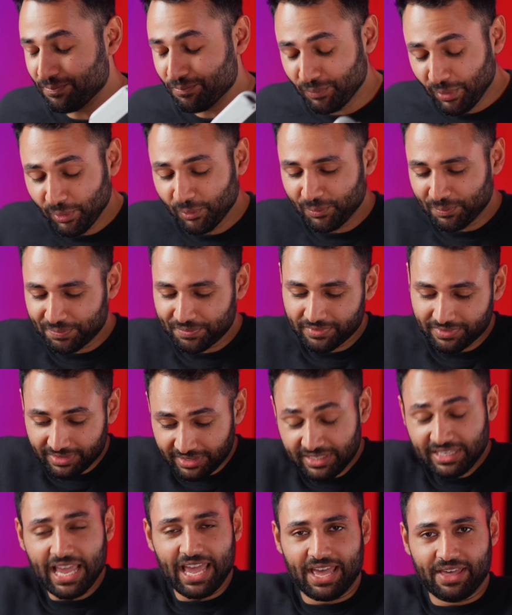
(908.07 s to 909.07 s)
Well,
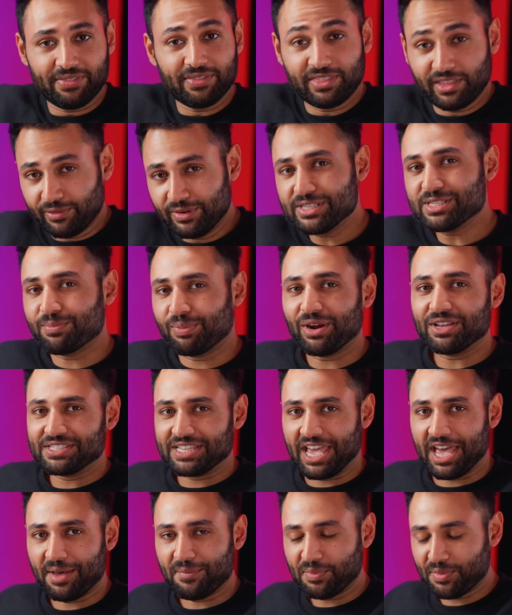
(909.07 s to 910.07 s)
yeah, there is a price
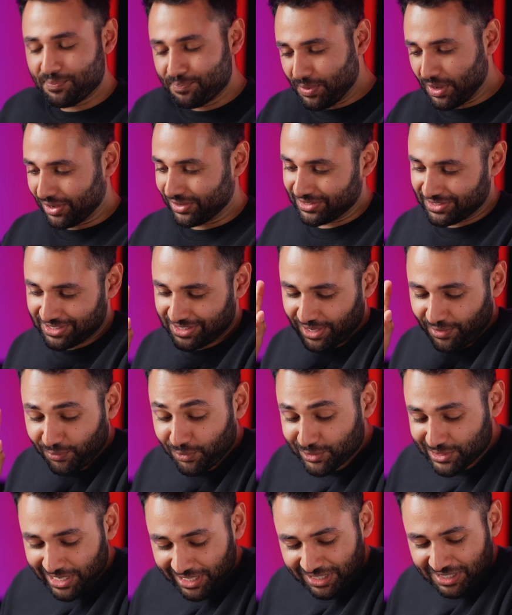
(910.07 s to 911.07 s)
gap, but if
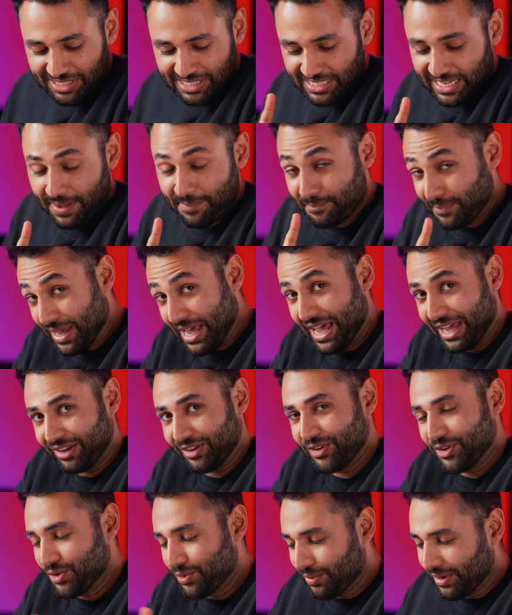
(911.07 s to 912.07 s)
you take a step
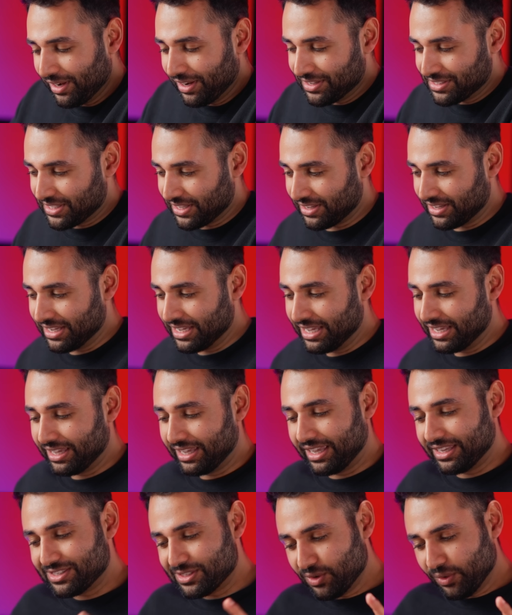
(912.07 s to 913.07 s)
back, you realize that
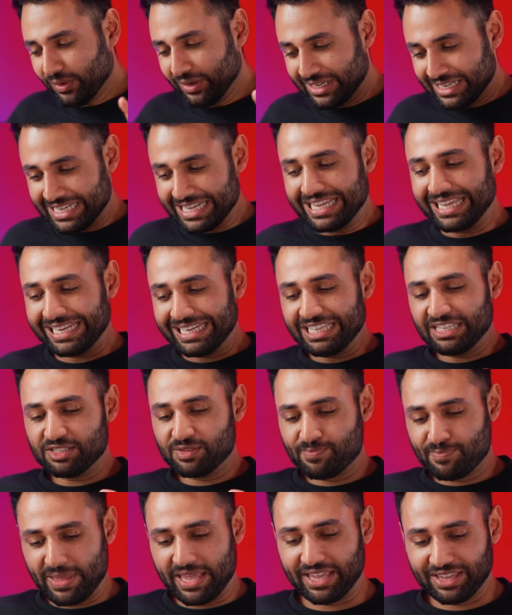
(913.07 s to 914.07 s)
it's not nearly
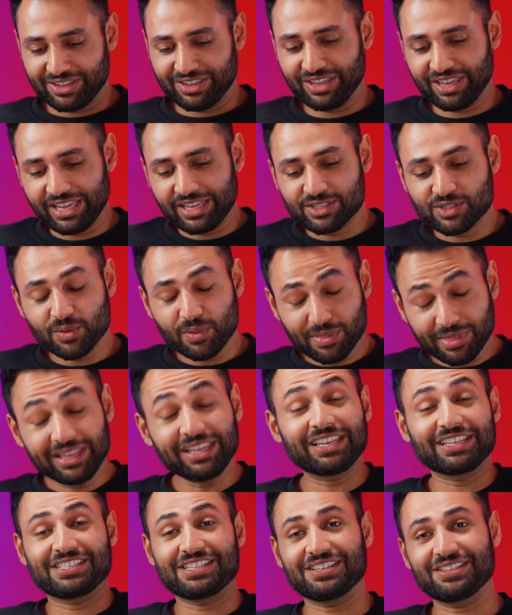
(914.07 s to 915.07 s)
as big as you
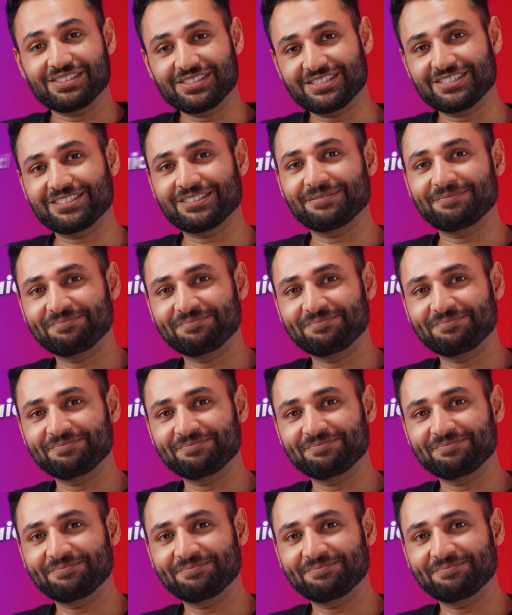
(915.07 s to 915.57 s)
think it is.